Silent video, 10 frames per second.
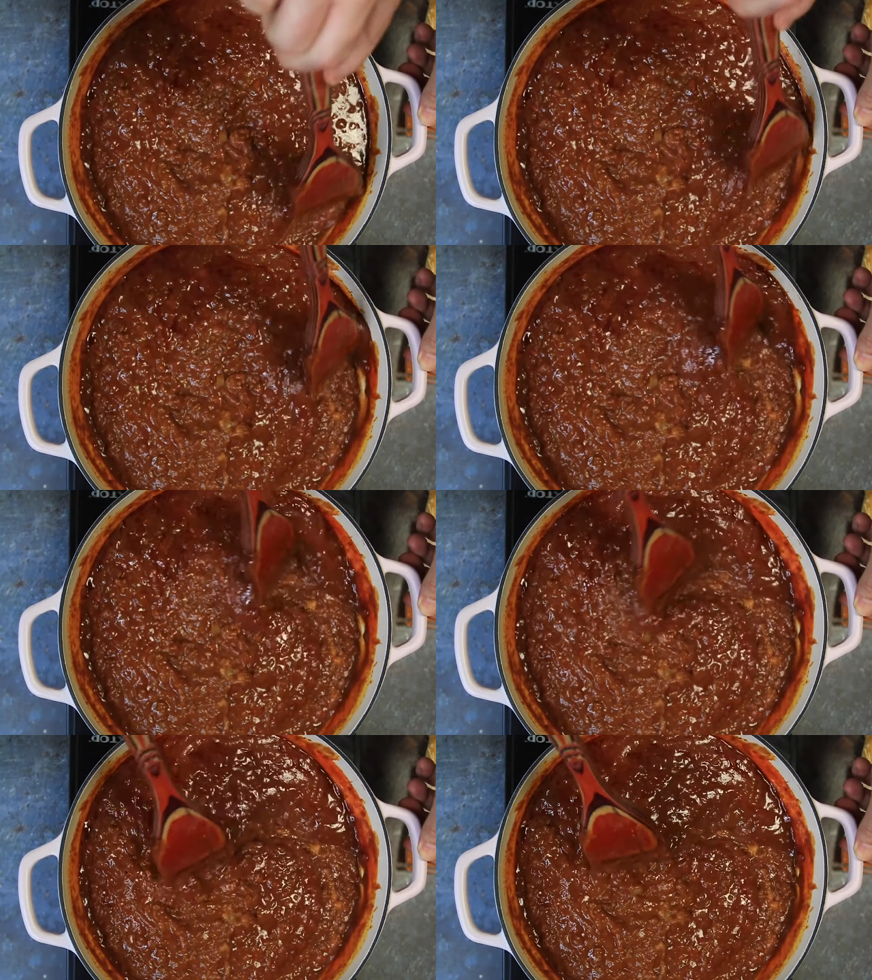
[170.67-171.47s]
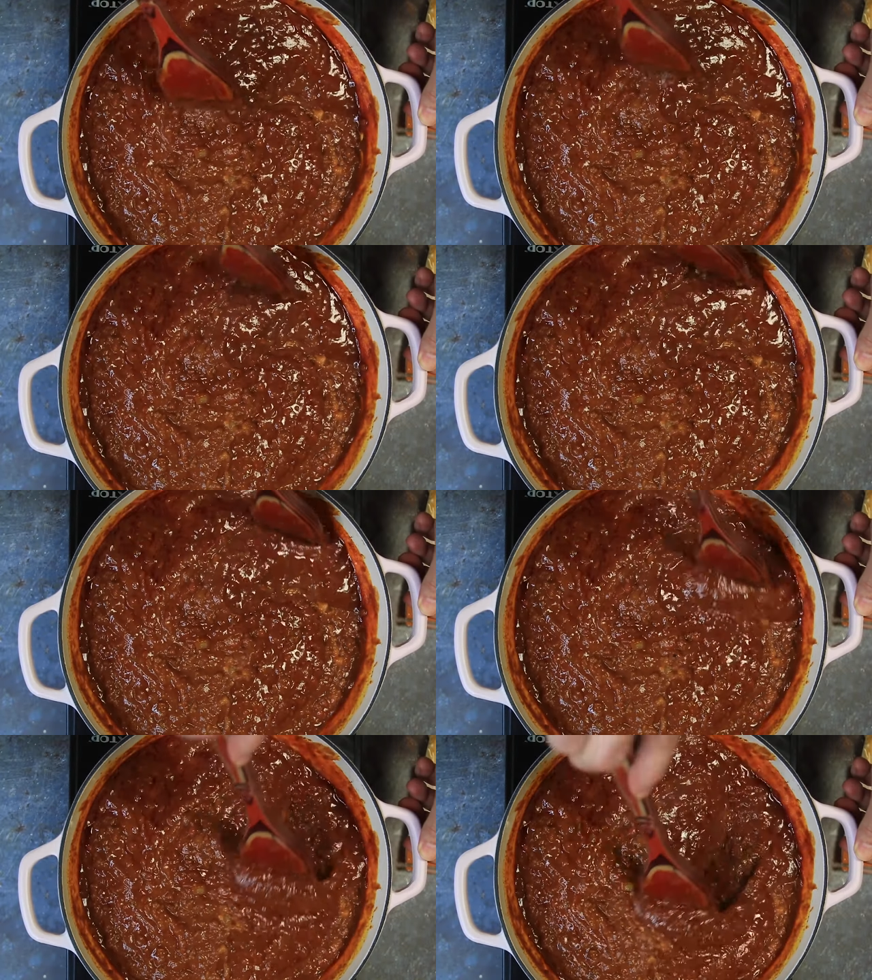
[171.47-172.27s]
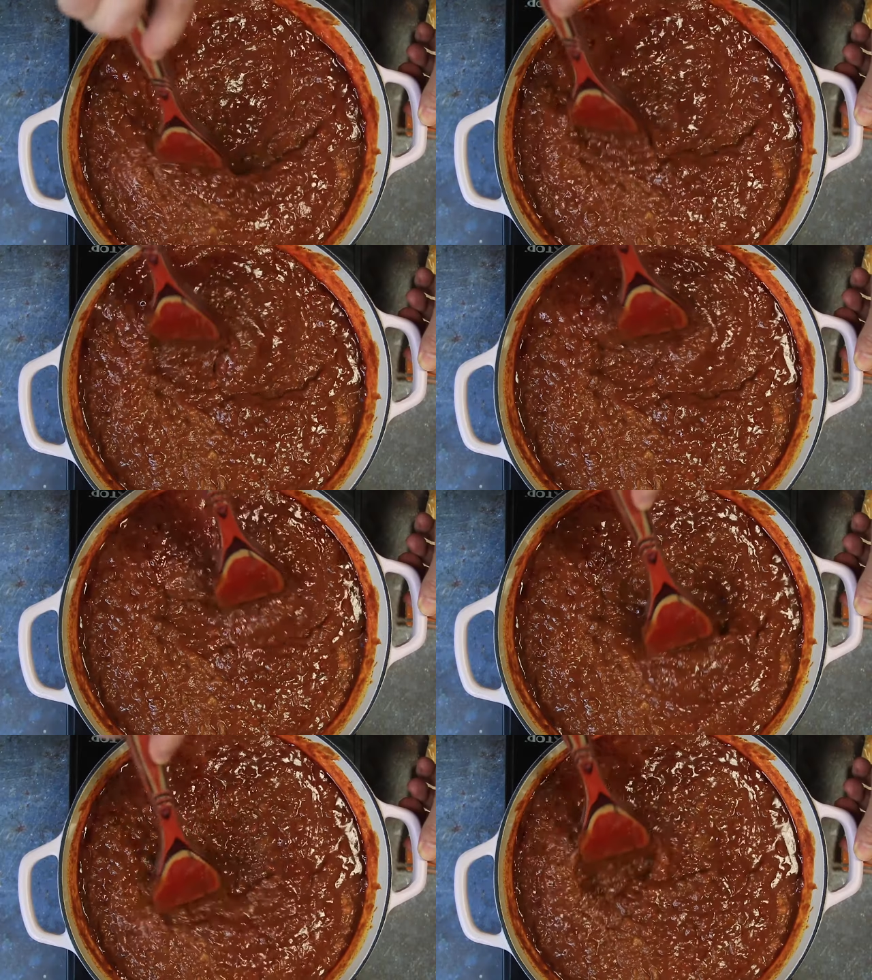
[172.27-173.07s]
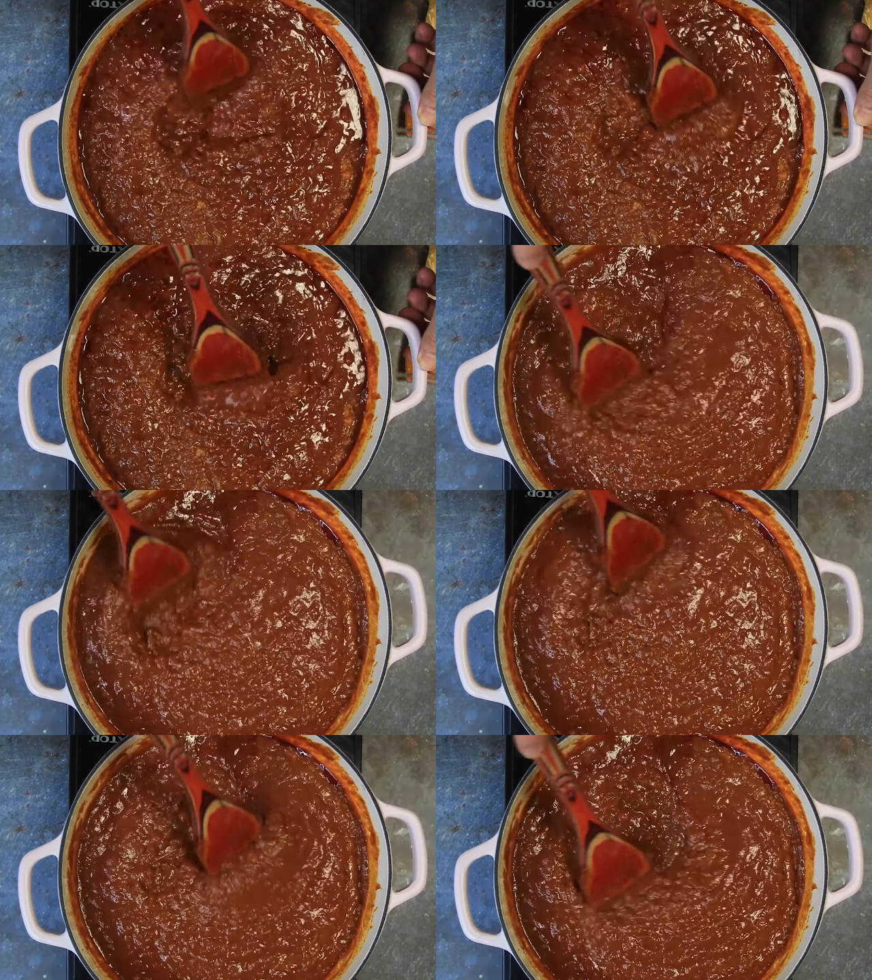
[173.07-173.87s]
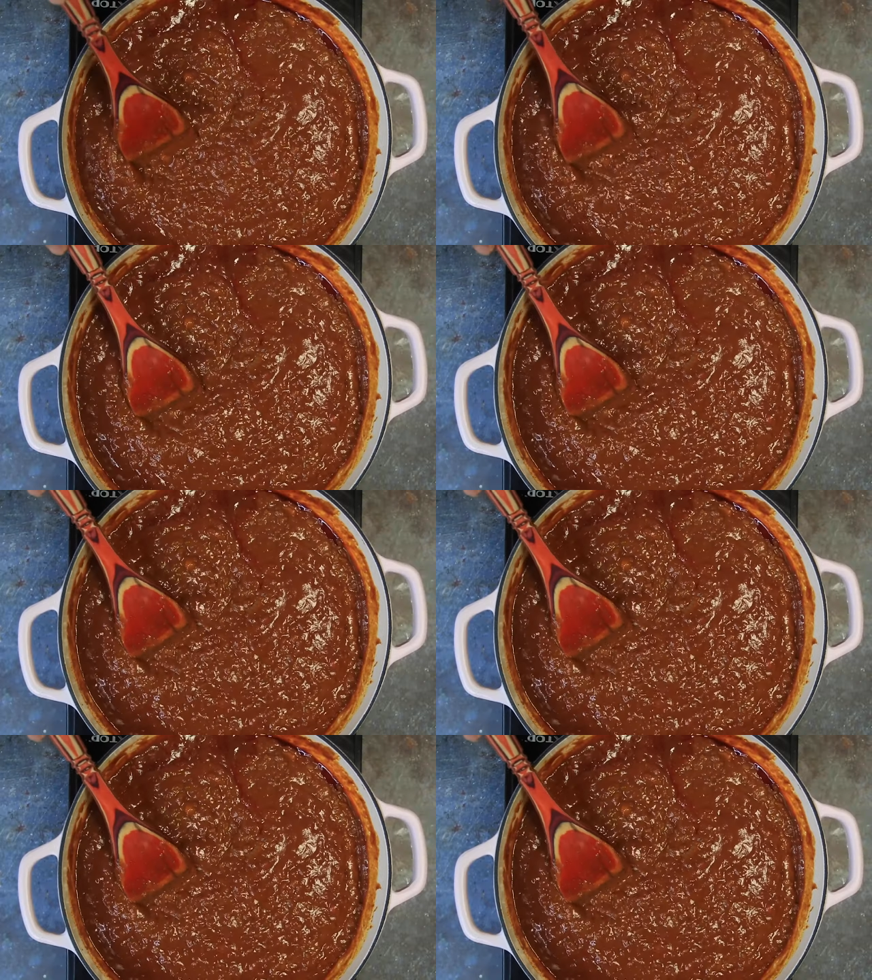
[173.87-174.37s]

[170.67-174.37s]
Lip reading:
(no speaker visible)